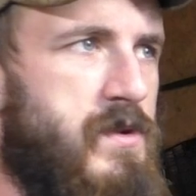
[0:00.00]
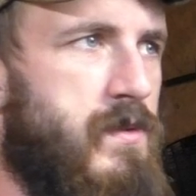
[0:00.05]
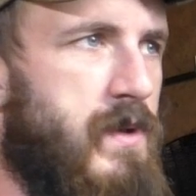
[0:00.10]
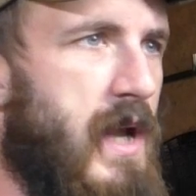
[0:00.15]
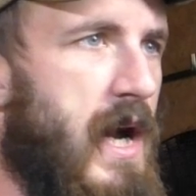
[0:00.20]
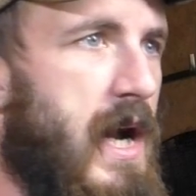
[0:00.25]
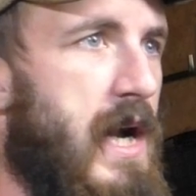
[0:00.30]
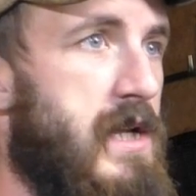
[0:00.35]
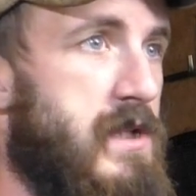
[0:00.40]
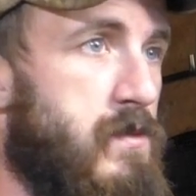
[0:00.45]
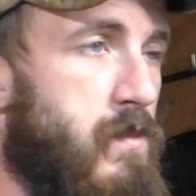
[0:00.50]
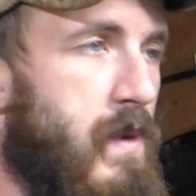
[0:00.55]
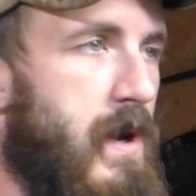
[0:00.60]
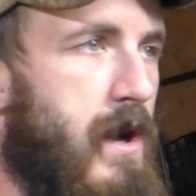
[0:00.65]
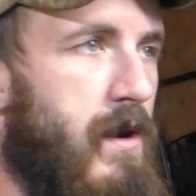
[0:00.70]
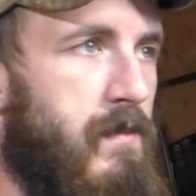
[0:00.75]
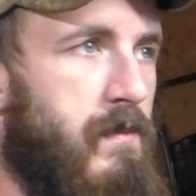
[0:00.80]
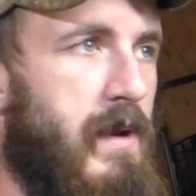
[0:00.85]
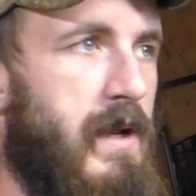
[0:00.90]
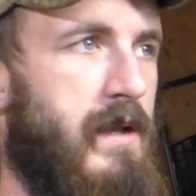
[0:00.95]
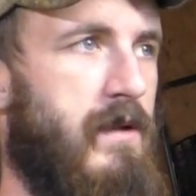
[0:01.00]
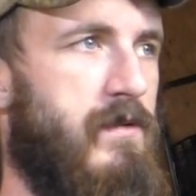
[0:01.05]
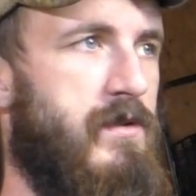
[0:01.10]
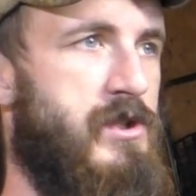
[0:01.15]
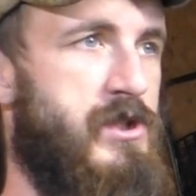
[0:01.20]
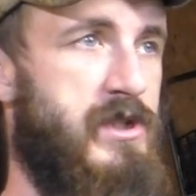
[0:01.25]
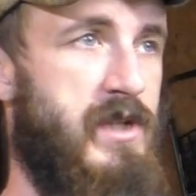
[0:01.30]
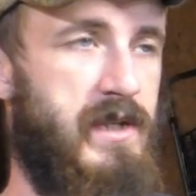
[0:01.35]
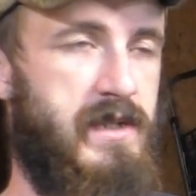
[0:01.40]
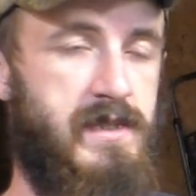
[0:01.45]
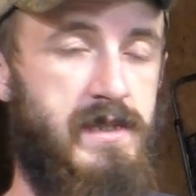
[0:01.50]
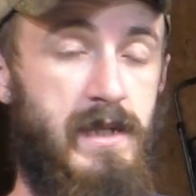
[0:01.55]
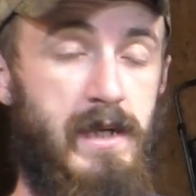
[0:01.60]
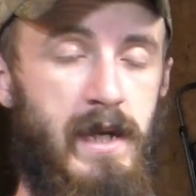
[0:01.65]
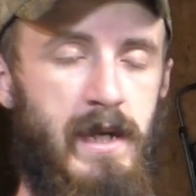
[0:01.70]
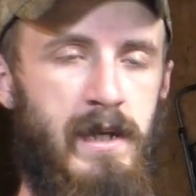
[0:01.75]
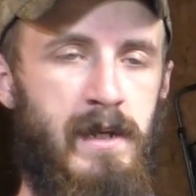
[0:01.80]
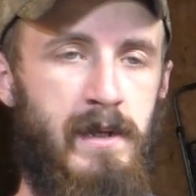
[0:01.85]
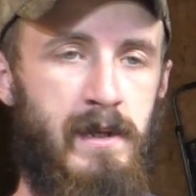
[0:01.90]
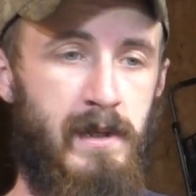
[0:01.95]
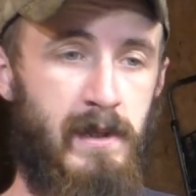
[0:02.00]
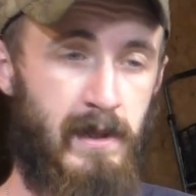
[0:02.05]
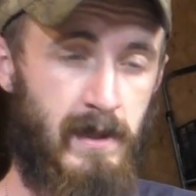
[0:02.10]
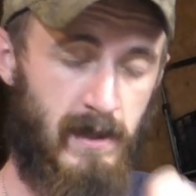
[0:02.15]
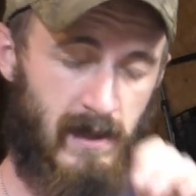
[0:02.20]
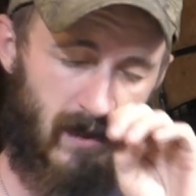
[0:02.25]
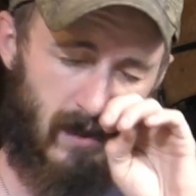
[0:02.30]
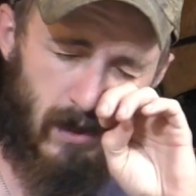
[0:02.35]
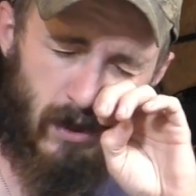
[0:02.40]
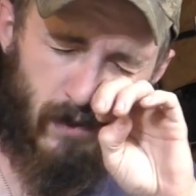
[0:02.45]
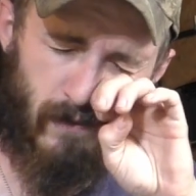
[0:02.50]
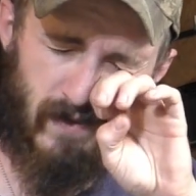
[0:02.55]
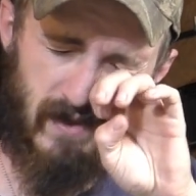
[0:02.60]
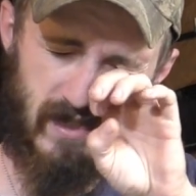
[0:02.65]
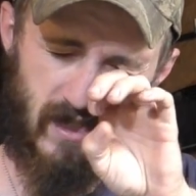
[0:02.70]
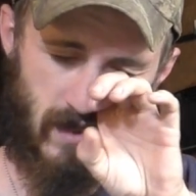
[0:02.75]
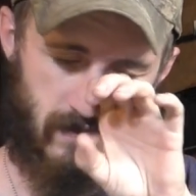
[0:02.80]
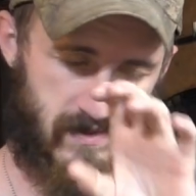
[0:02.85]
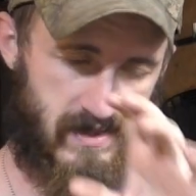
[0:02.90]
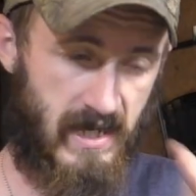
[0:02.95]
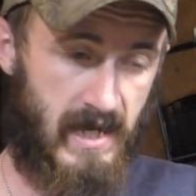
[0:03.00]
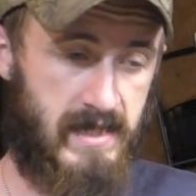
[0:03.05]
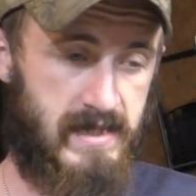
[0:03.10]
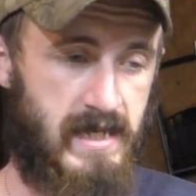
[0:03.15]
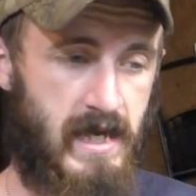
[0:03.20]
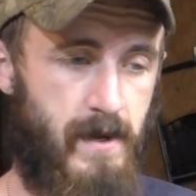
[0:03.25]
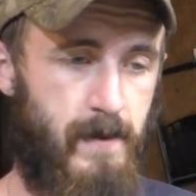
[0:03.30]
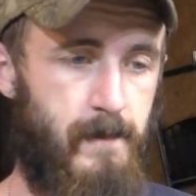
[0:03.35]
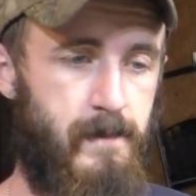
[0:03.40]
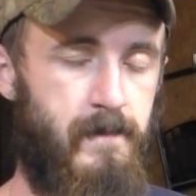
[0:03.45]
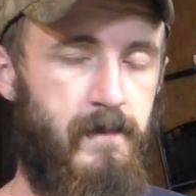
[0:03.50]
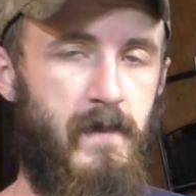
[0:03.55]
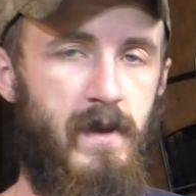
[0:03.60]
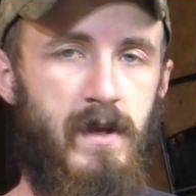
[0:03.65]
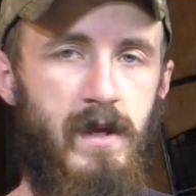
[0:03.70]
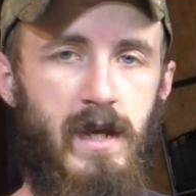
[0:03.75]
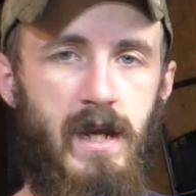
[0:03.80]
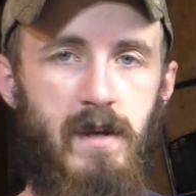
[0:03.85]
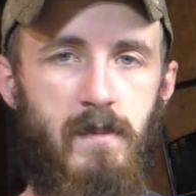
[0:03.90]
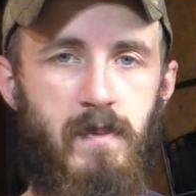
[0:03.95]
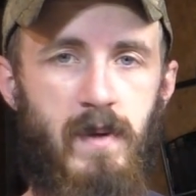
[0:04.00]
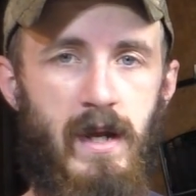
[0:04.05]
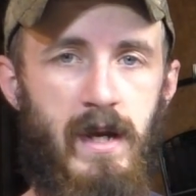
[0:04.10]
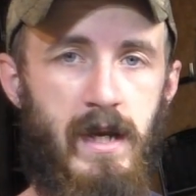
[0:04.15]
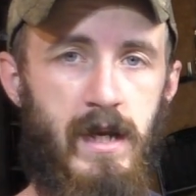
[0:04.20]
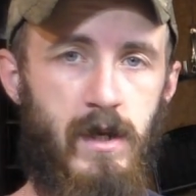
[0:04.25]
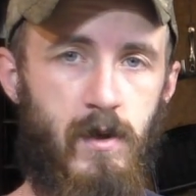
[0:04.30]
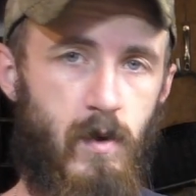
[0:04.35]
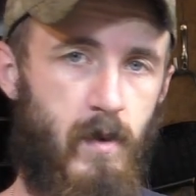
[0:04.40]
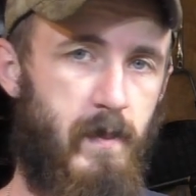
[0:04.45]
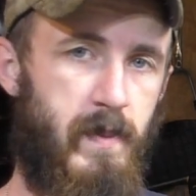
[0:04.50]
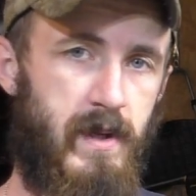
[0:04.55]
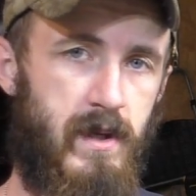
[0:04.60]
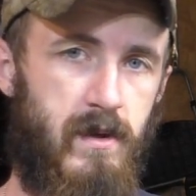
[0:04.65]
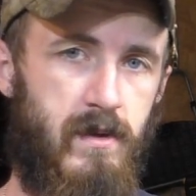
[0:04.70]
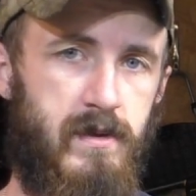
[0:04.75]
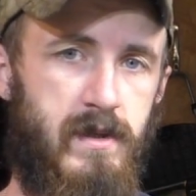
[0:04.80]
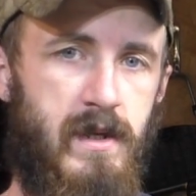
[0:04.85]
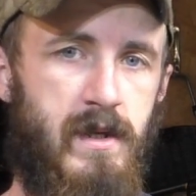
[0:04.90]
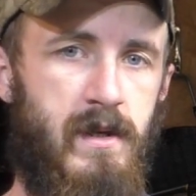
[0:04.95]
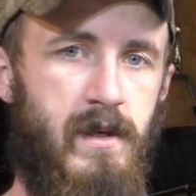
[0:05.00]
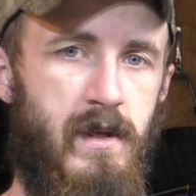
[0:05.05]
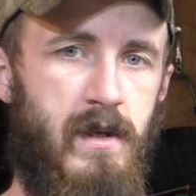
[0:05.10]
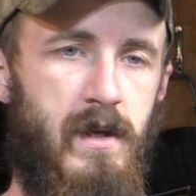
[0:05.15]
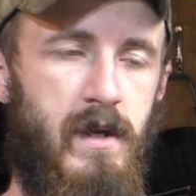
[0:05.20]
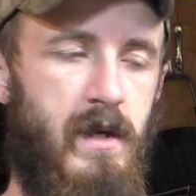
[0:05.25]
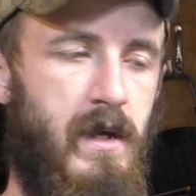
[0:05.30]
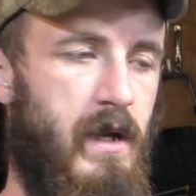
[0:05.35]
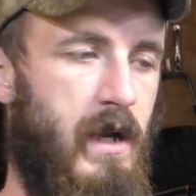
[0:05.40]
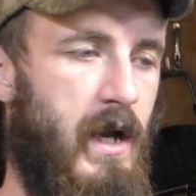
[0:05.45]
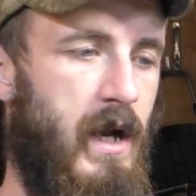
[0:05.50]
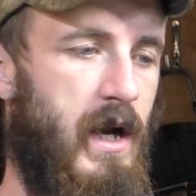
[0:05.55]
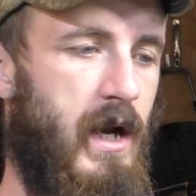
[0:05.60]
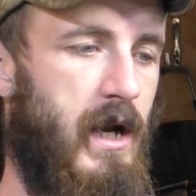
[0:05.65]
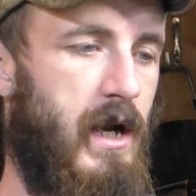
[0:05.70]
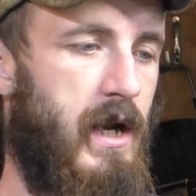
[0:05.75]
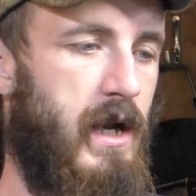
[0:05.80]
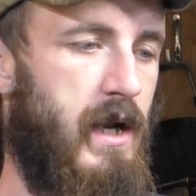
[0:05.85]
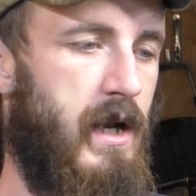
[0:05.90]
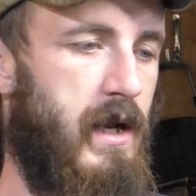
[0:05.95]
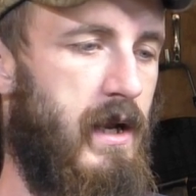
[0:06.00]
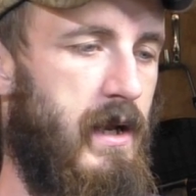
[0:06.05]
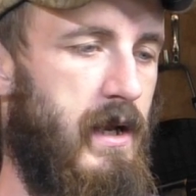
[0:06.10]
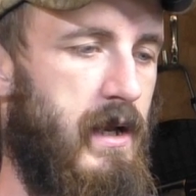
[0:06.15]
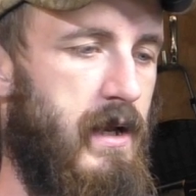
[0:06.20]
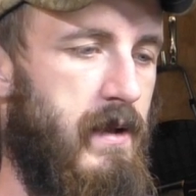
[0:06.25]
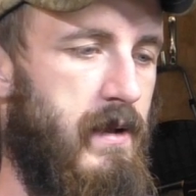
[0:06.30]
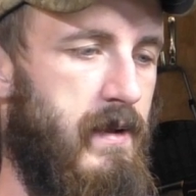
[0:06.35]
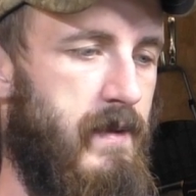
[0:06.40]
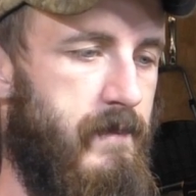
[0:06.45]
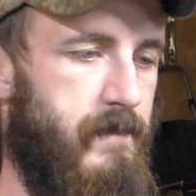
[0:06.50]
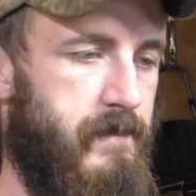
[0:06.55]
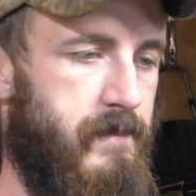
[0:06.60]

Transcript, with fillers: you guys. Wow, my English sucks today. Hopefully this helps you guys out in planning your build. Hope